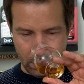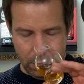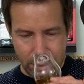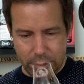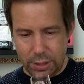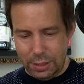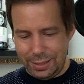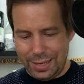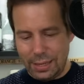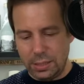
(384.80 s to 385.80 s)
It's
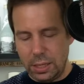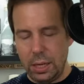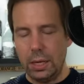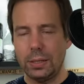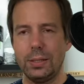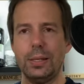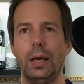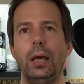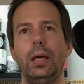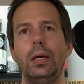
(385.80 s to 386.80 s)
zesty, it's
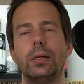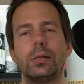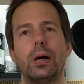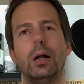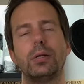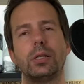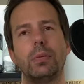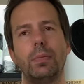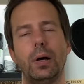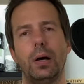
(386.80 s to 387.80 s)
zingy, it's got some